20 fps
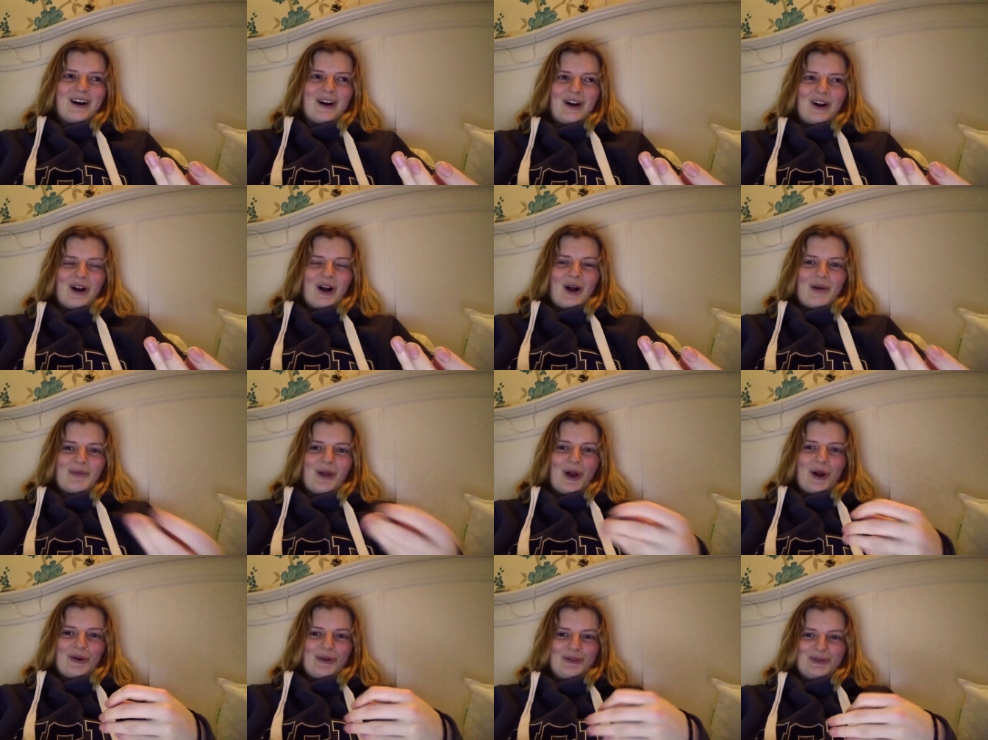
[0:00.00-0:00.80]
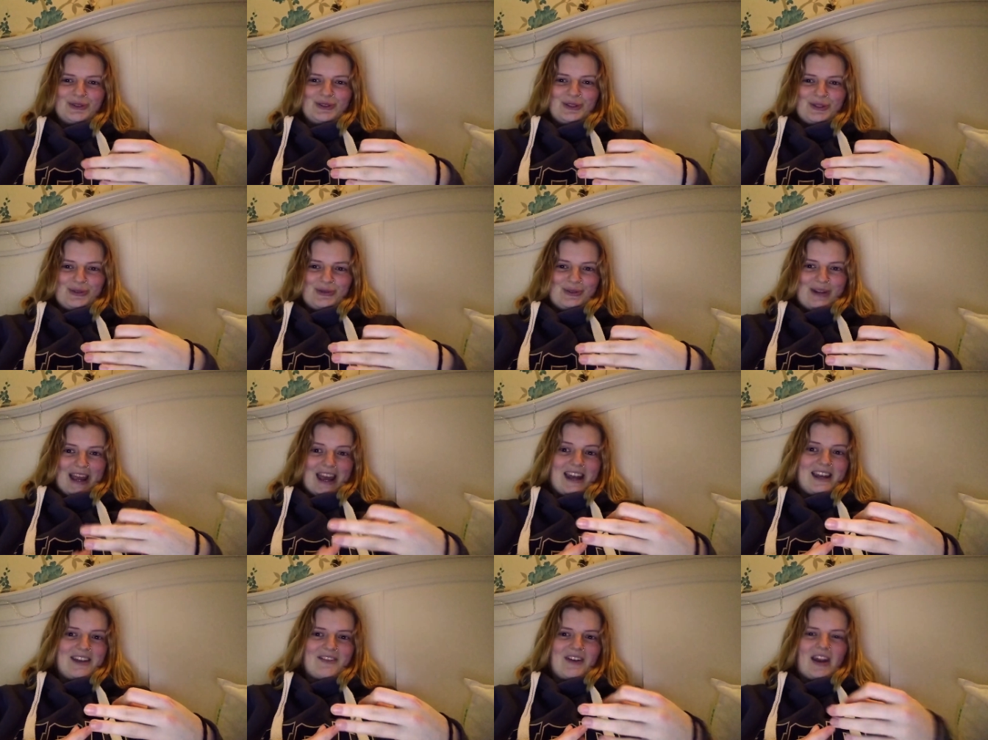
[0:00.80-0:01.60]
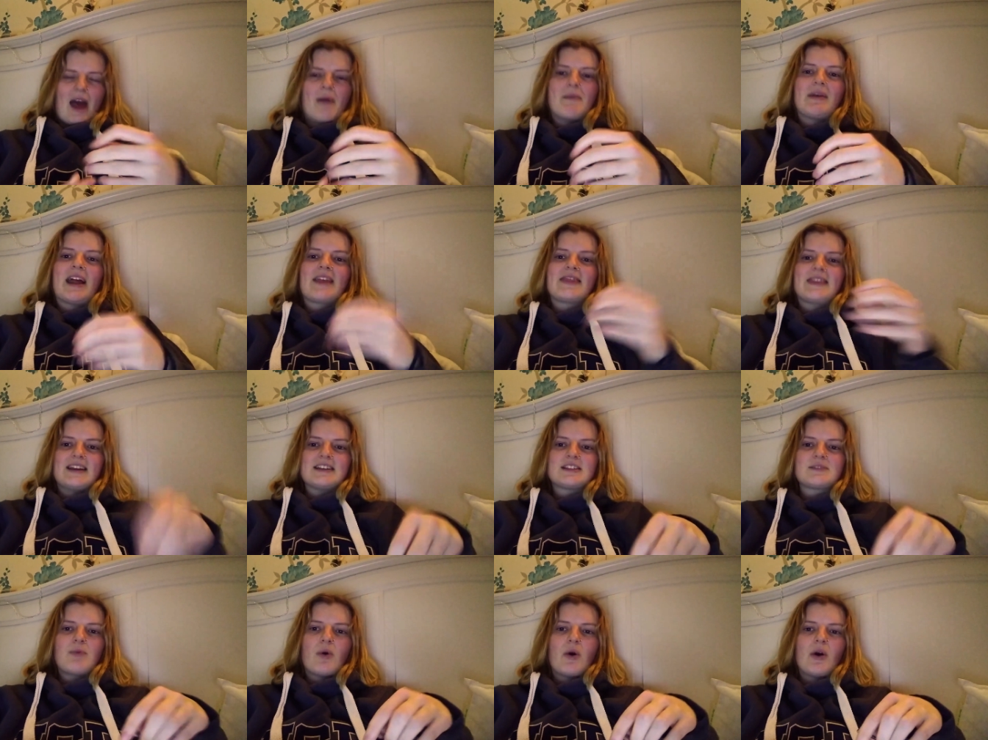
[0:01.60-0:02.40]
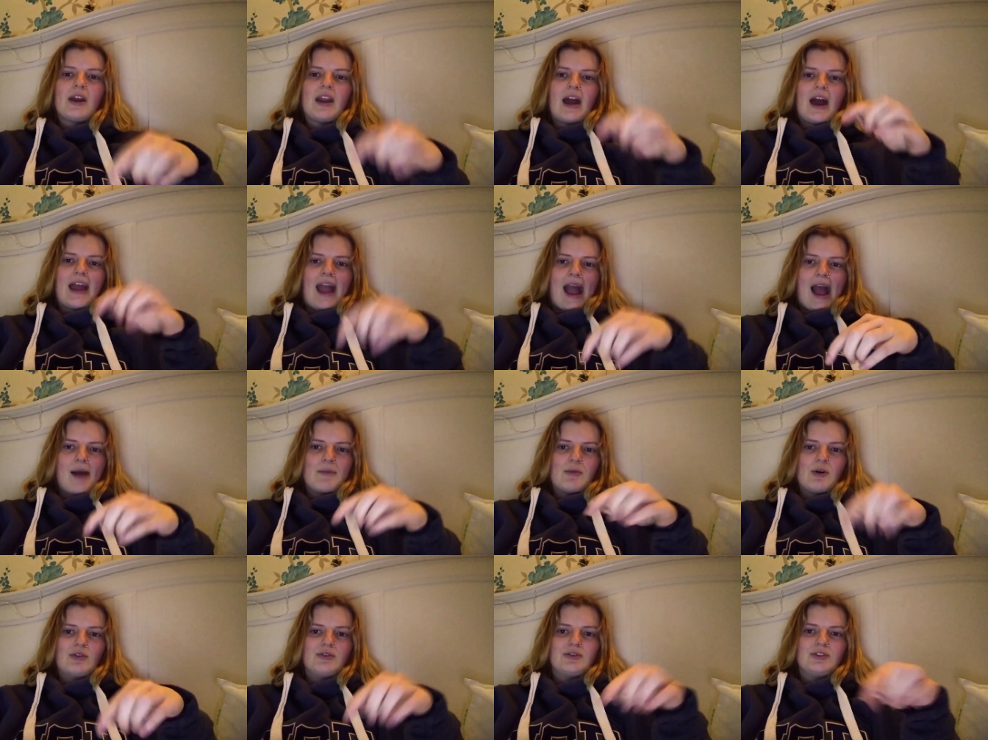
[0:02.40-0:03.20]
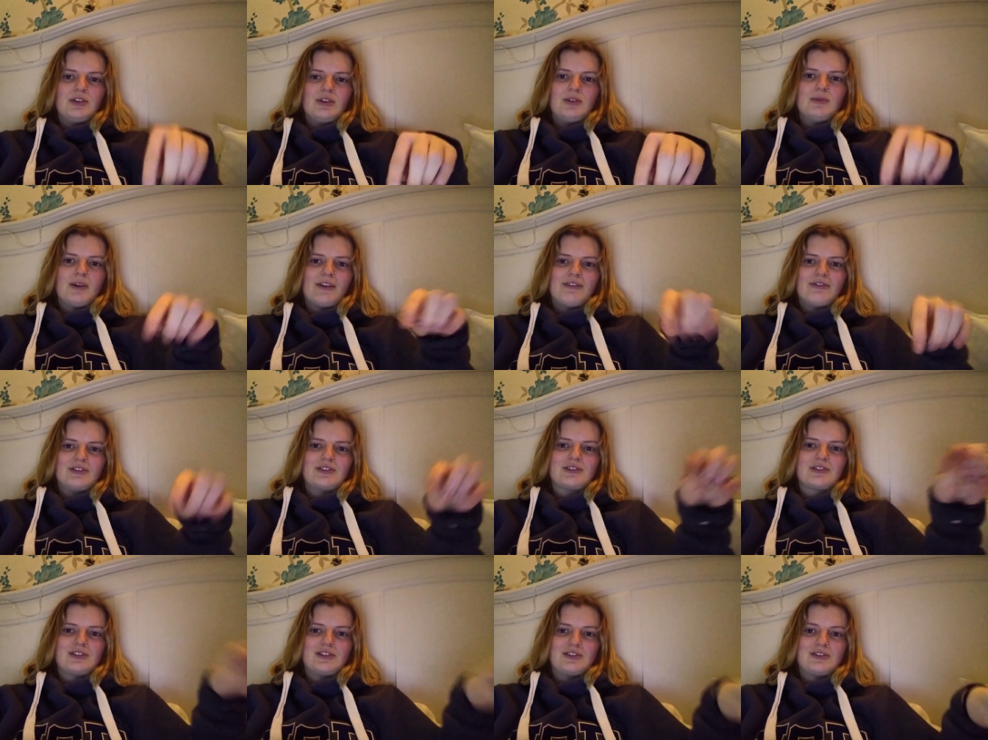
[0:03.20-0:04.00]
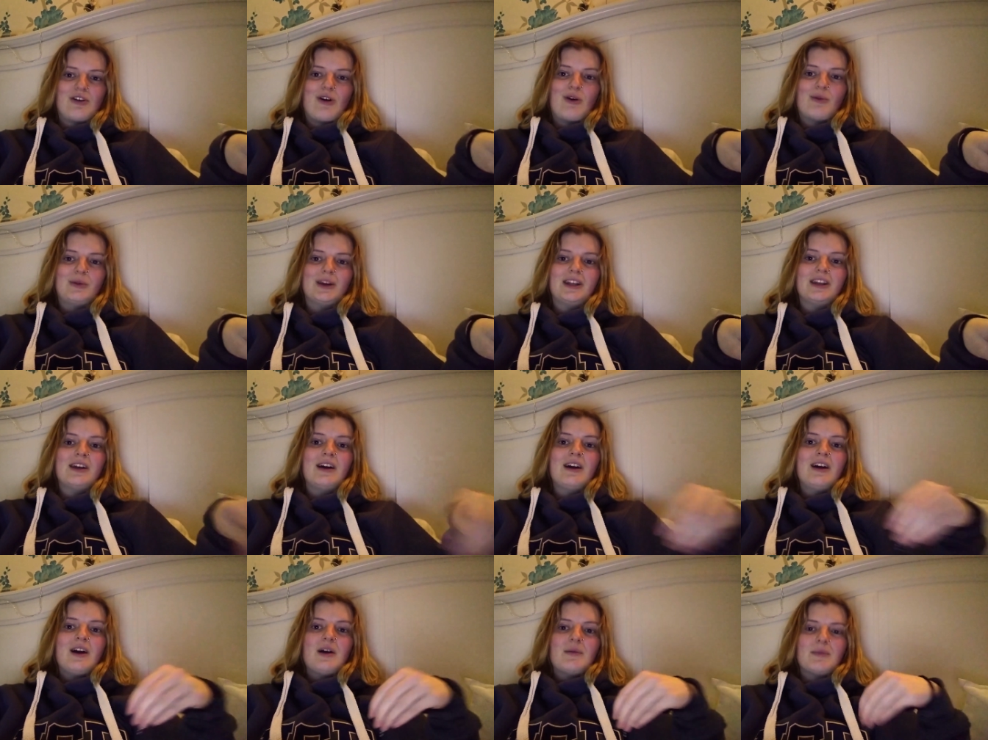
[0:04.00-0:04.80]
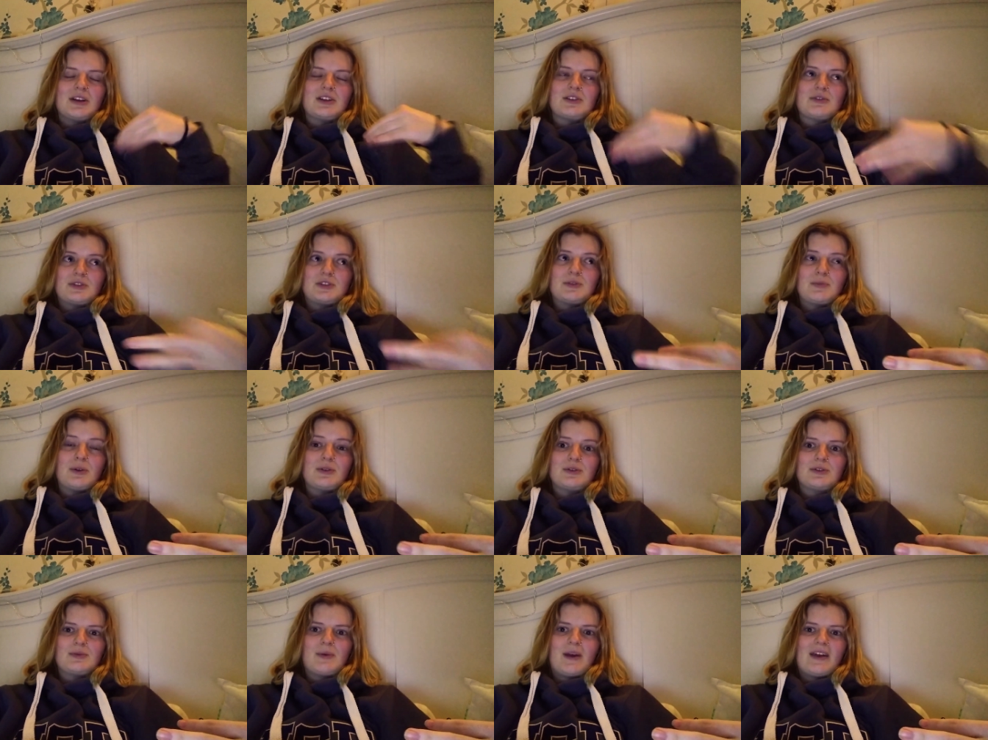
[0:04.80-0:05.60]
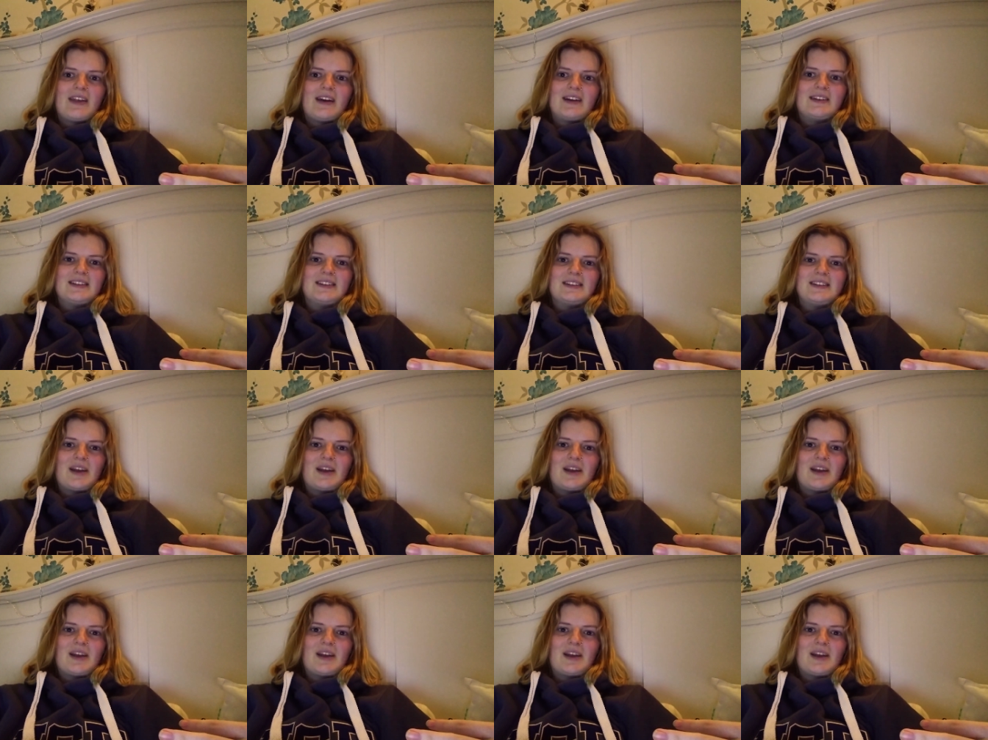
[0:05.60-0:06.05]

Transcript: Uh, I'm not overdue any rent. I mean, at this point, I am overdue my first installment because I was supposed to pay that in